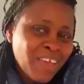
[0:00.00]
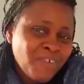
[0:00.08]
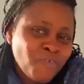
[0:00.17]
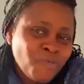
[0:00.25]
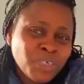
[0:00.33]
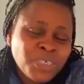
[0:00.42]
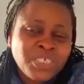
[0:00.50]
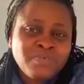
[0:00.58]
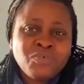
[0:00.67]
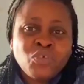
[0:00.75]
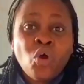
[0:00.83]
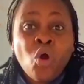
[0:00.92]
If you watch
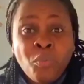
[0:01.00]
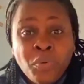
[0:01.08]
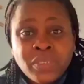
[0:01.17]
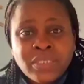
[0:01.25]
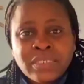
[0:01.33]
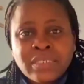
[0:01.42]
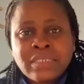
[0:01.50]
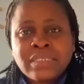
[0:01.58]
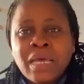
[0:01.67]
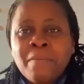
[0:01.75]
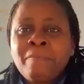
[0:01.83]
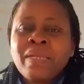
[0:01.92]
this video up until this
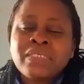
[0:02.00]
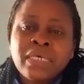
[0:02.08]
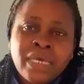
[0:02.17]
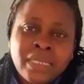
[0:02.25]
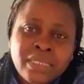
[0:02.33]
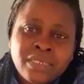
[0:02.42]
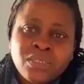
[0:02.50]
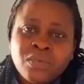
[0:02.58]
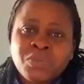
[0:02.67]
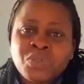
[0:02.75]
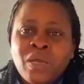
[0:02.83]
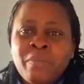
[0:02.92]
time, please hit the
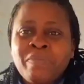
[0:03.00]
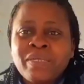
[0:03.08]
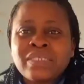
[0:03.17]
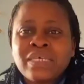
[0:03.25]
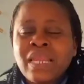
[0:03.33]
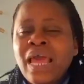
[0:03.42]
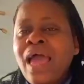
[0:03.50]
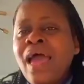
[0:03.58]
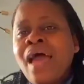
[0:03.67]
subscribe button.